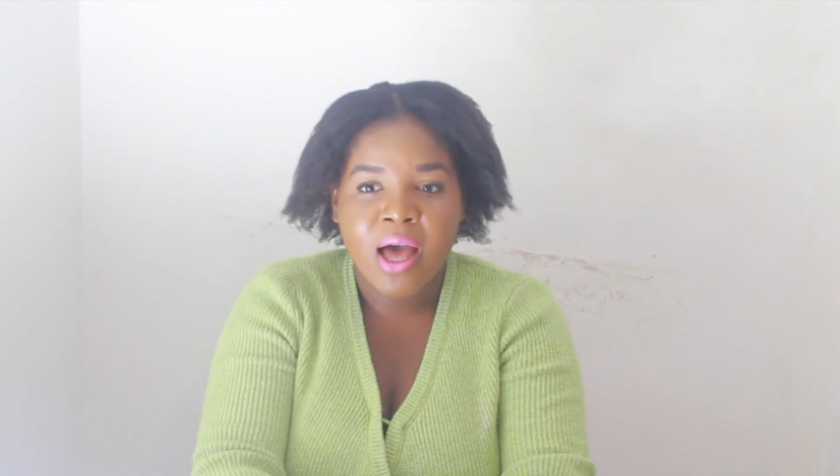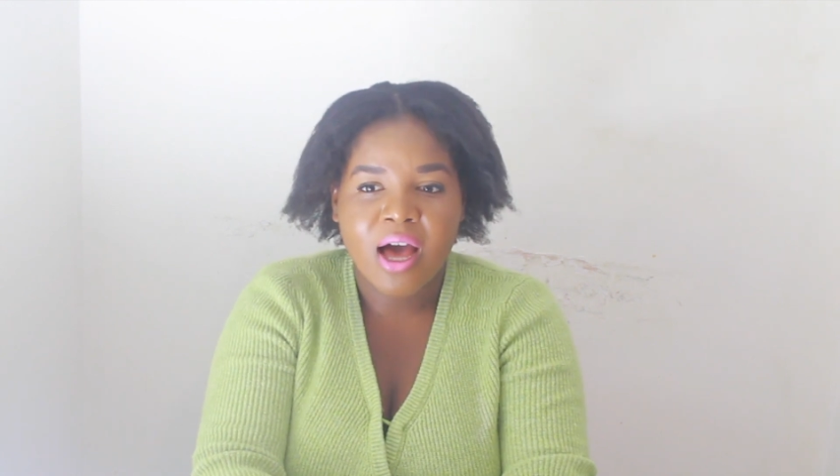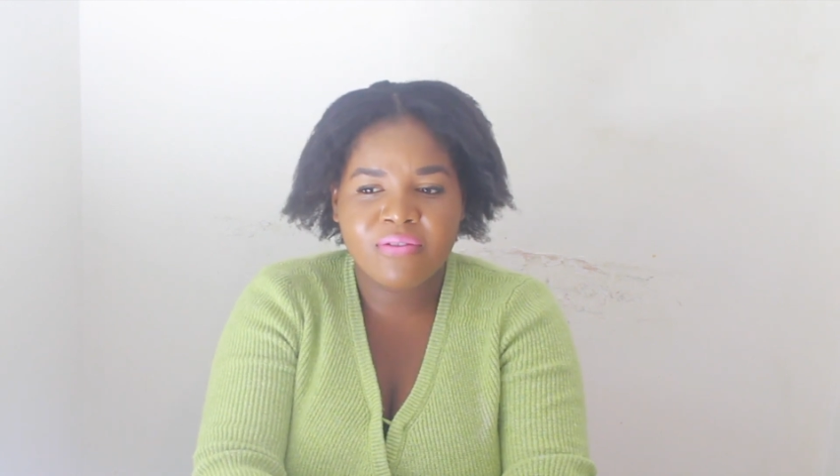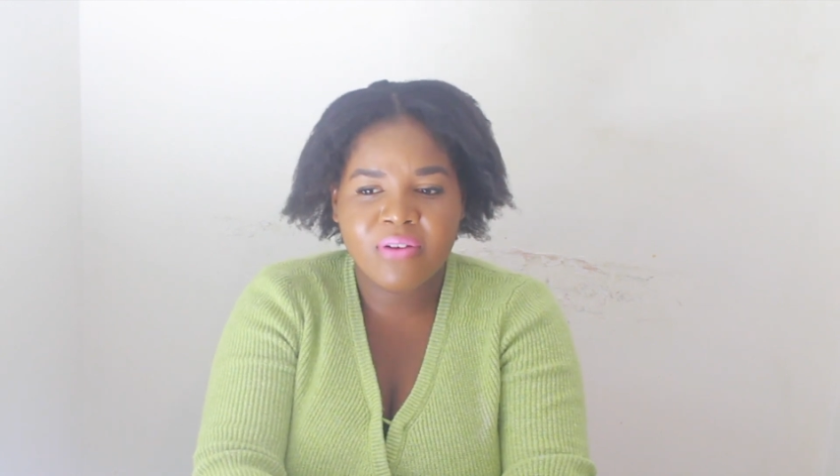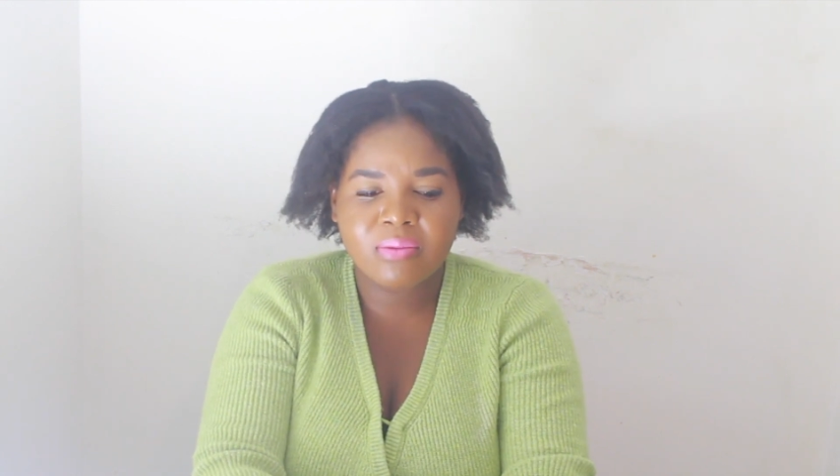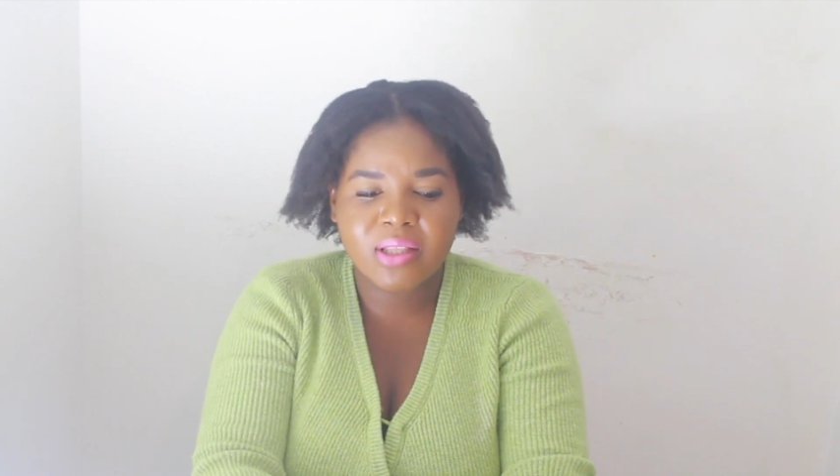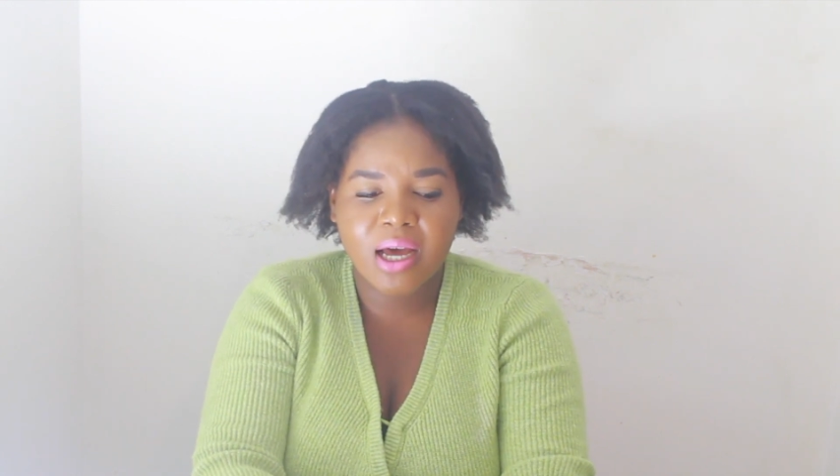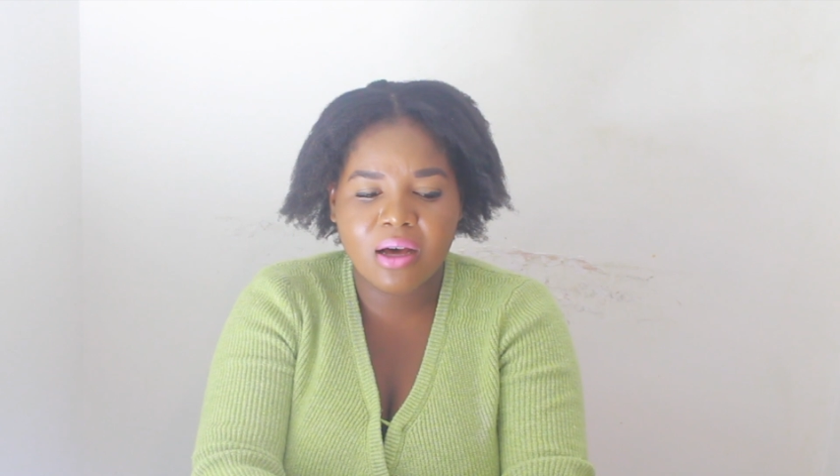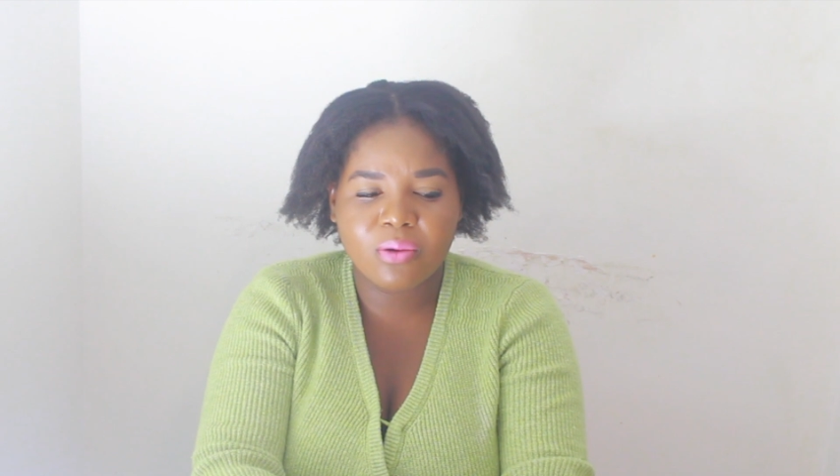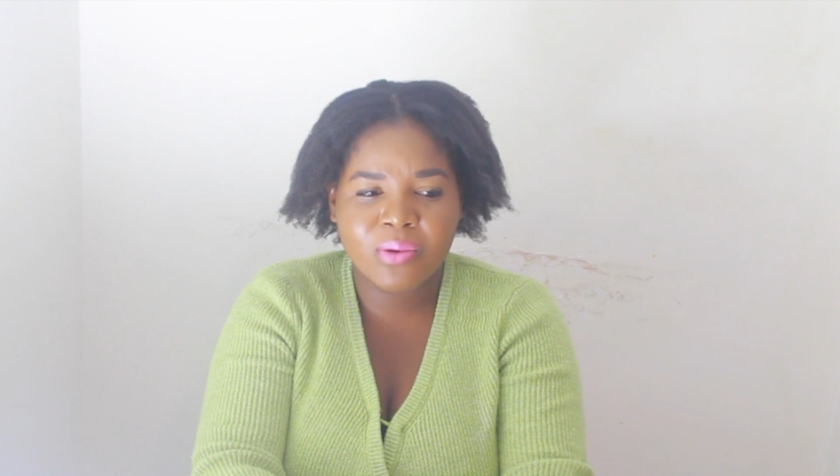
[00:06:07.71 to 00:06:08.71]
I found
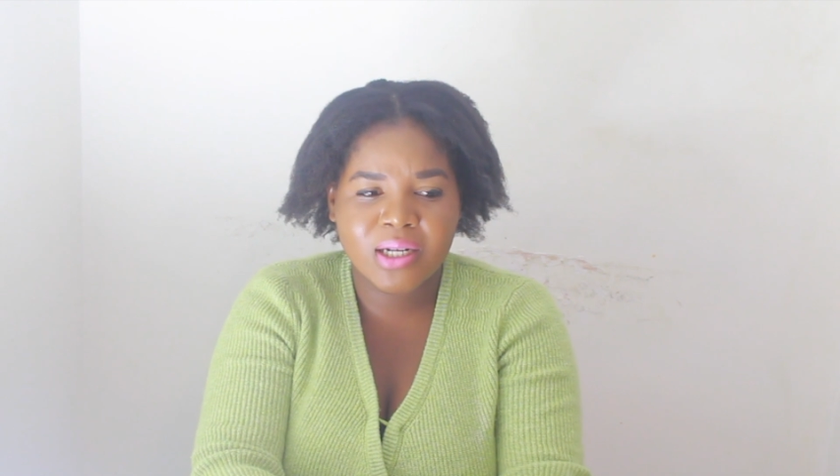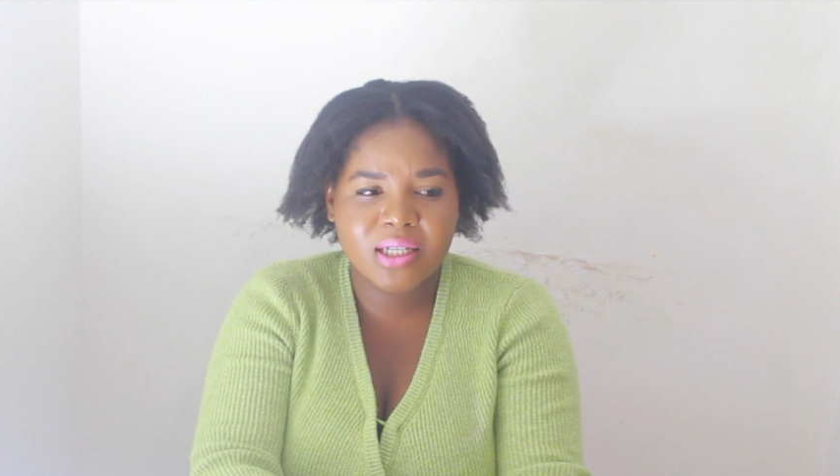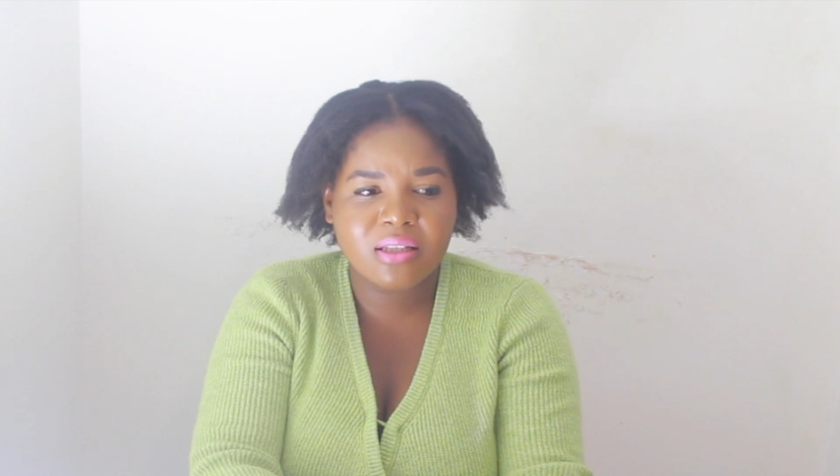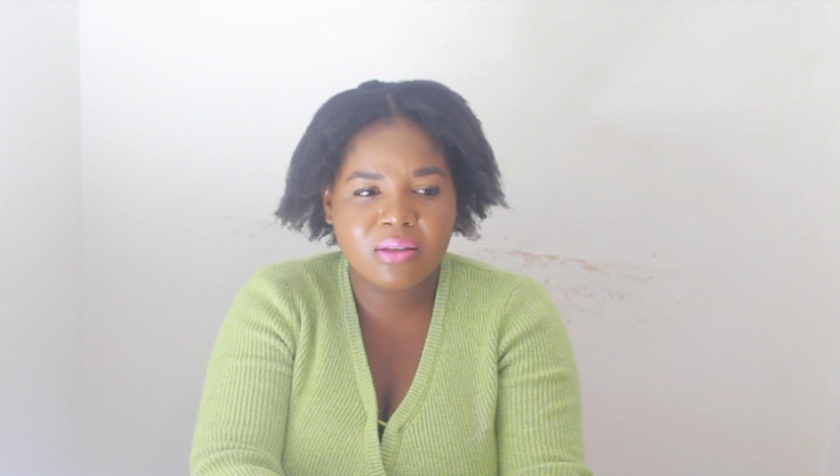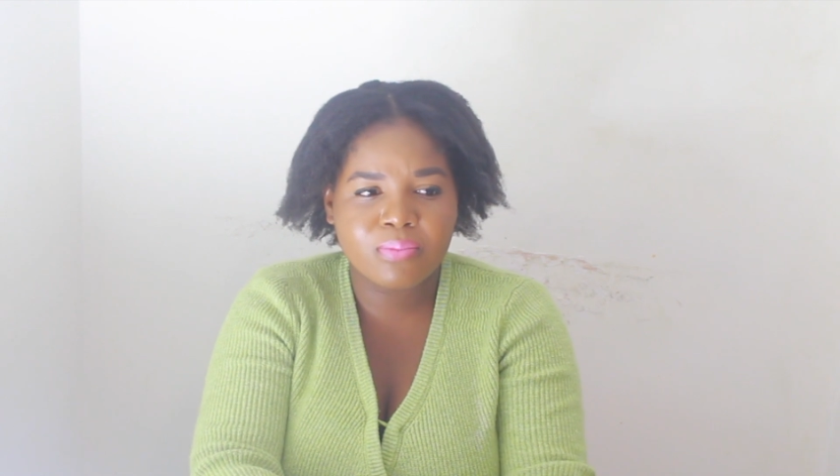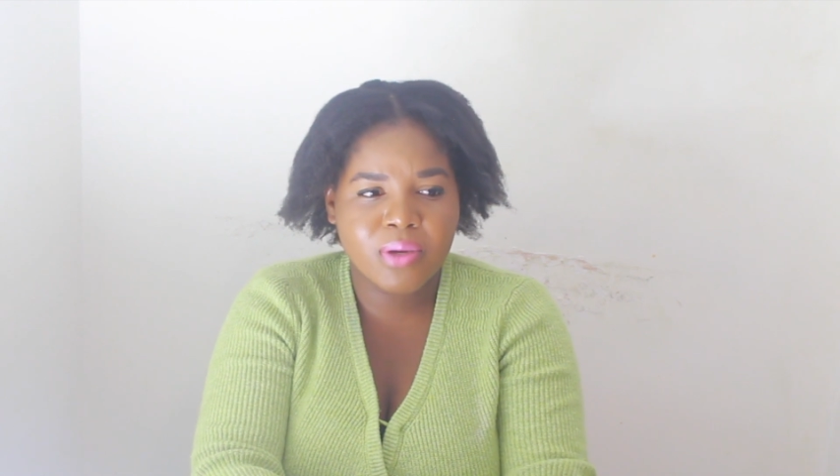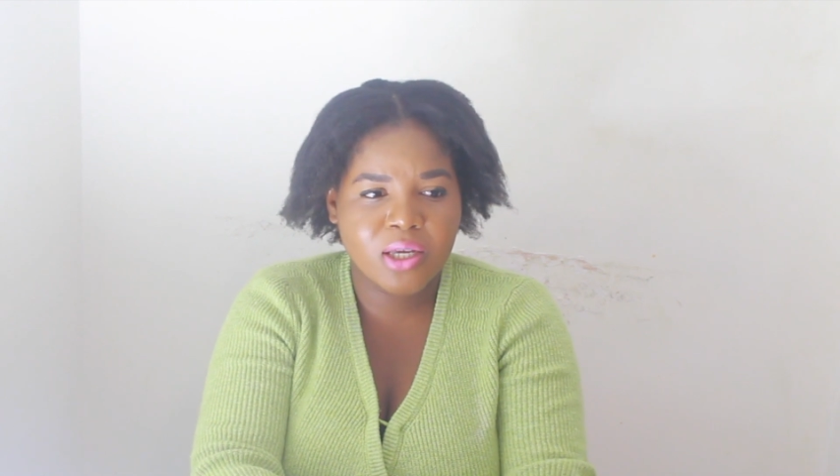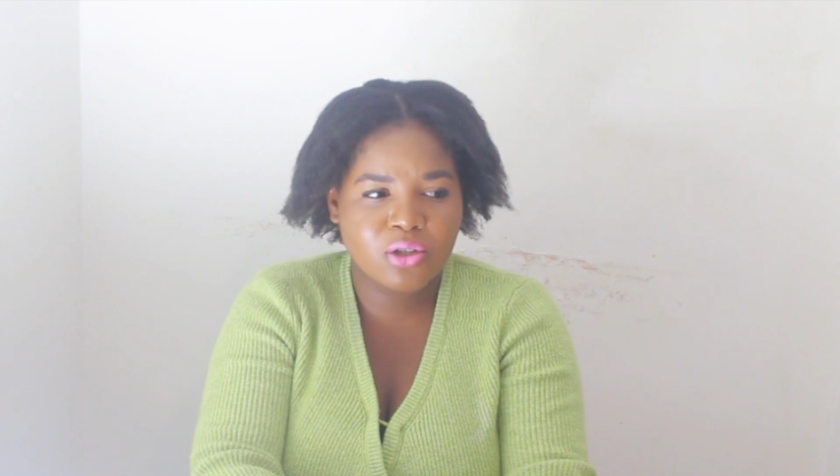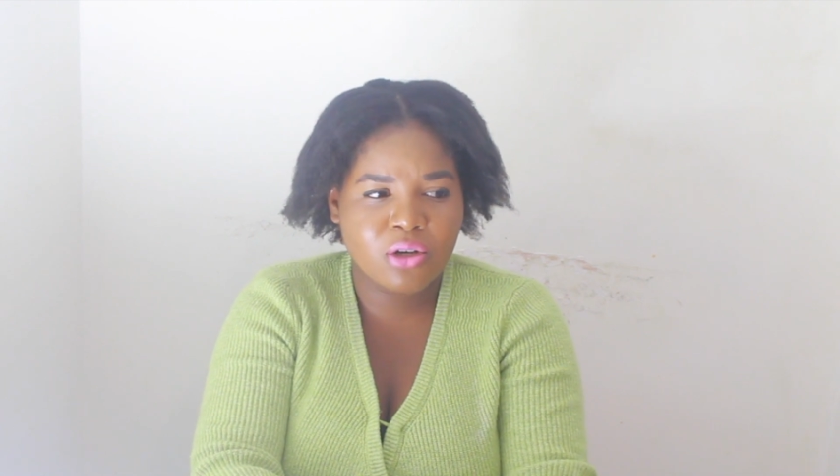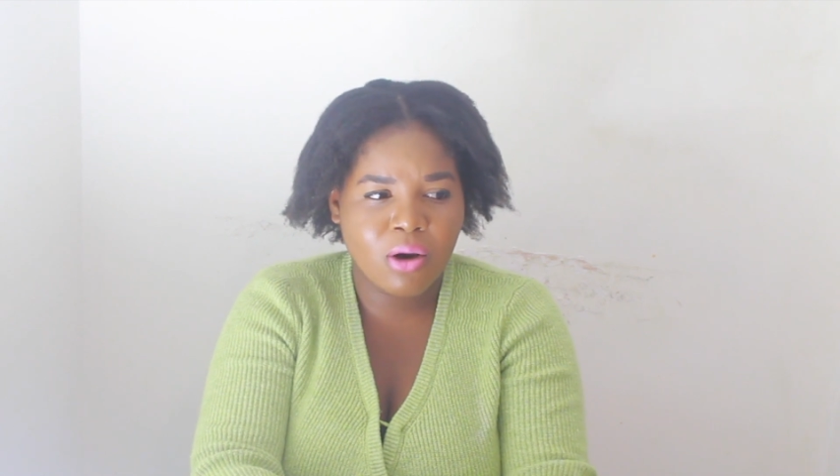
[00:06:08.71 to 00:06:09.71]
that when I did the
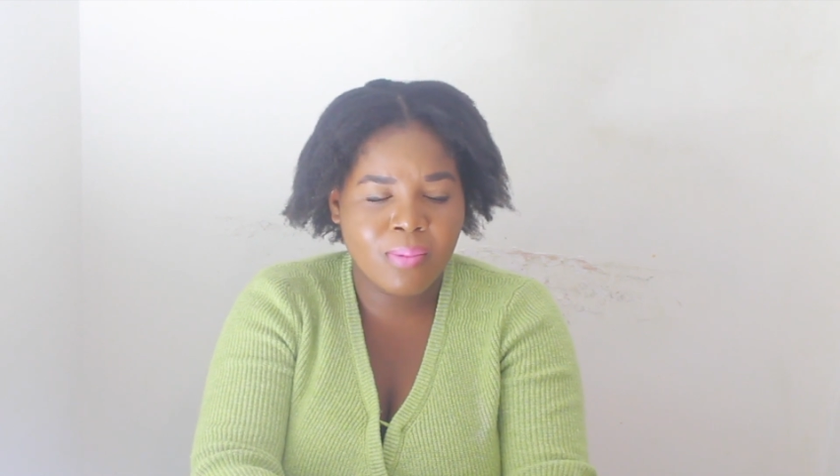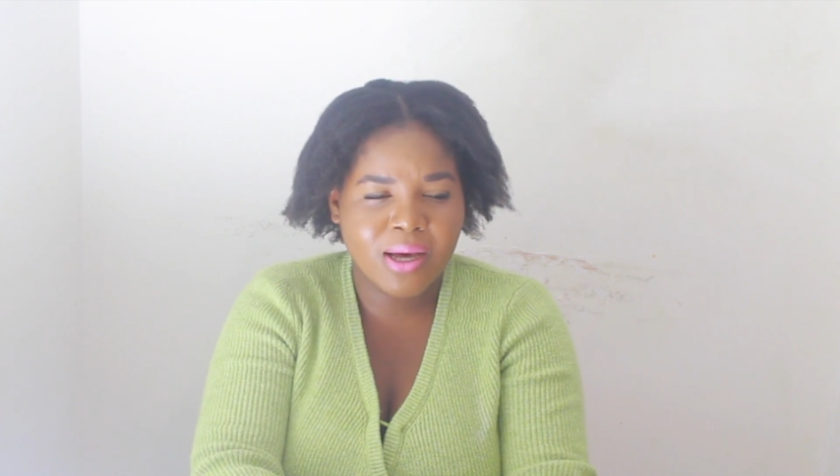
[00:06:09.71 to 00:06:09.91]
big chop,